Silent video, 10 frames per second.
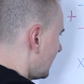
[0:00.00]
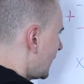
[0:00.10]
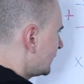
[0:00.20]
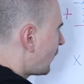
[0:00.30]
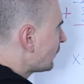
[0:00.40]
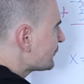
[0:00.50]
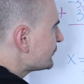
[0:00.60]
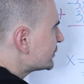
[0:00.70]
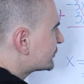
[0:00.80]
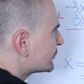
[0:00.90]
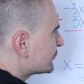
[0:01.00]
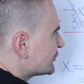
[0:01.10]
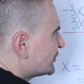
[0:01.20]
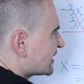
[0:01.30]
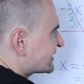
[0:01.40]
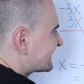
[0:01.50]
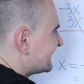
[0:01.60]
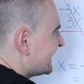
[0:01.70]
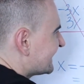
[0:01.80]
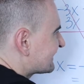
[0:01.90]
and all you need to do is just
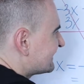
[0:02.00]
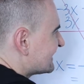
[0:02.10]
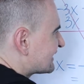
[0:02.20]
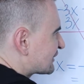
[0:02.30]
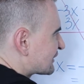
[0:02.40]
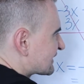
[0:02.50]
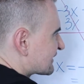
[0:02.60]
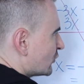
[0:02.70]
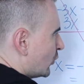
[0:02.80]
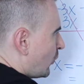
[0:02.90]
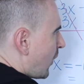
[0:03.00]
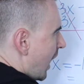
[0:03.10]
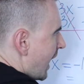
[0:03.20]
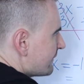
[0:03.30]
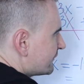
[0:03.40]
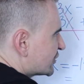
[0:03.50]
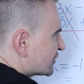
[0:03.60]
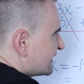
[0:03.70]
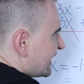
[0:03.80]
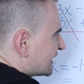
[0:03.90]
take this y, which
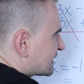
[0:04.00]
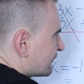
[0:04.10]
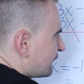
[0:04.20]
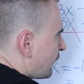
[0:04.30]
is negative